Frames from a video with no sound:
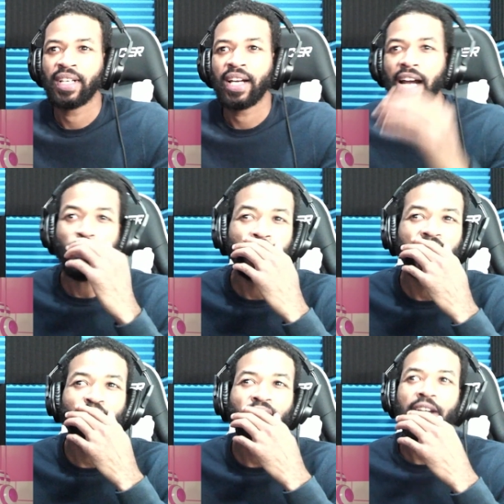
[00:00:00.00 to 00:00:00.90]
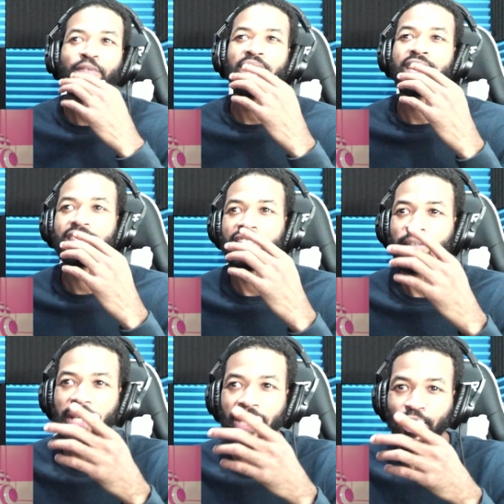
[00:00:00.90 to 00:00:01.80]
I wonder if I ever listen to a
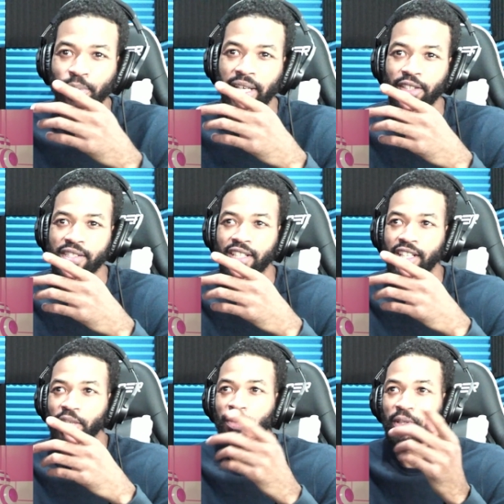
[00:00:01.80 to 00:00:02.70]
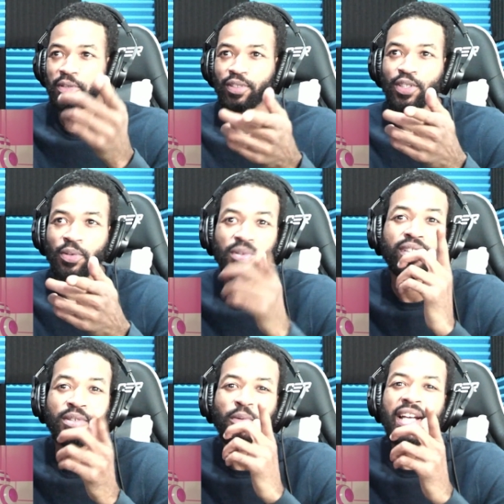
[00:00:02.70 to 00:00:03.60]
Meghan Trainor song, bro. The,
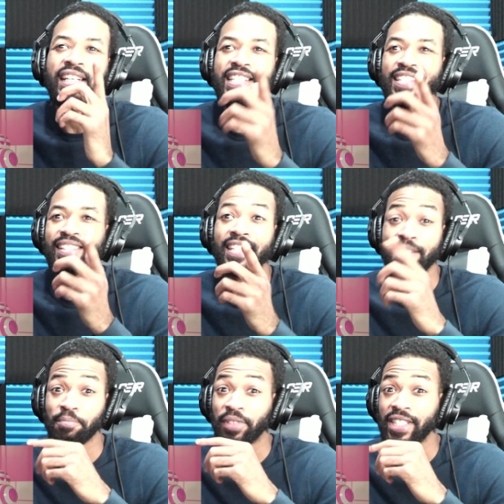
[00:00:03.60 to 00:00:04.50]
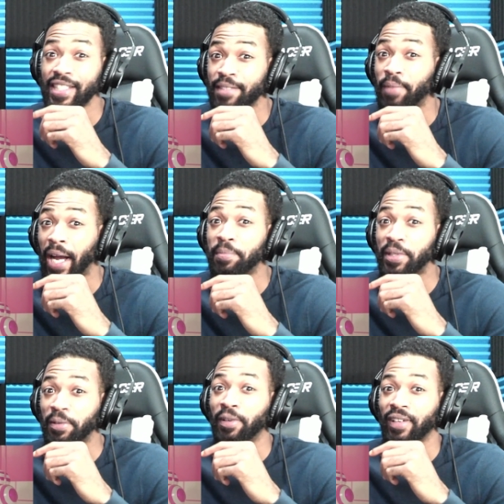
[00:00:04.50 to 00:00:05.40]
the way this this this is boppy,
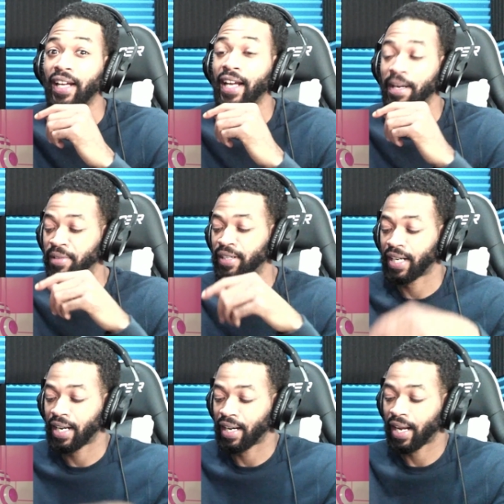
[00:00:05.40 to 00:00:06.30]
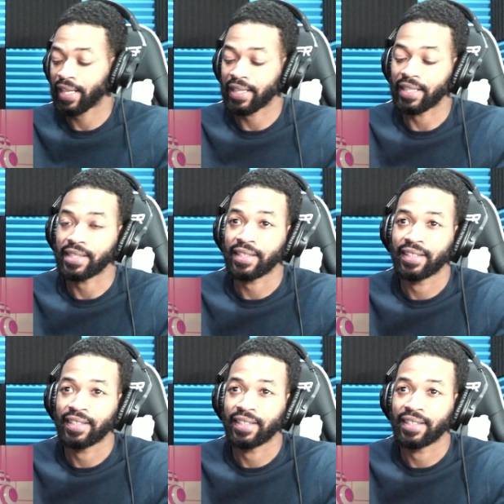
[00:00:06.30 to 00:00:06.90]
bro. Like I like I like this.